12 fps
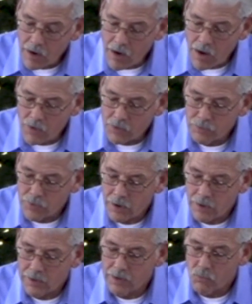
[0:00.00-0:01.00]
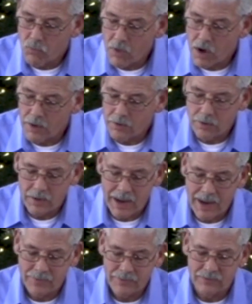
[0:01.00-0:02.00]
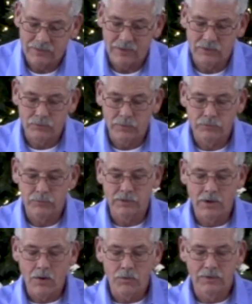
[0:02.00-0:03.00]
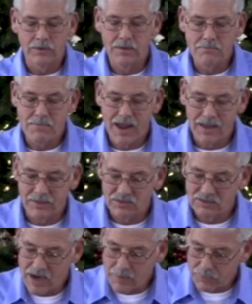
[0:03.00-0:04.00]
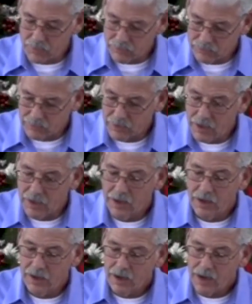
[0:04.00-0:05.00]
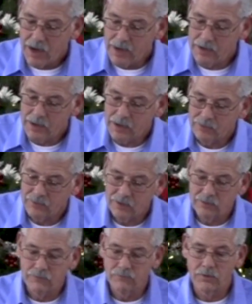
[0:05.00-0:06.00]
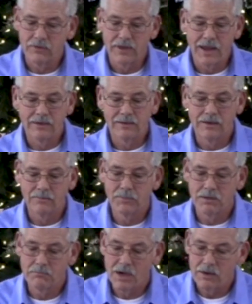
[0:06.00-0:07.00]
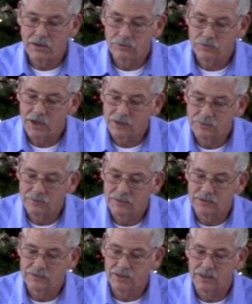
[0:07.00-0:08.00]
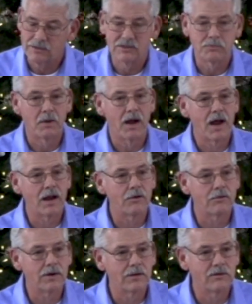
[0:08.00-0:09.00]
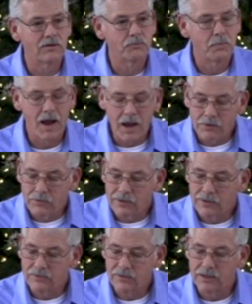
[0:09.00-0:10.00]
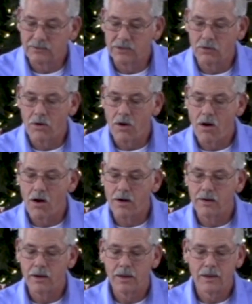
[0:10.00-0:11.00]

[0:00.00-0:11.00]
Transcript: all who heard it wondered at these things which were told to them by the shepherds. And then it says in verse 19, but Mary treasured these things. She pondering, she's pondering these things in her heart.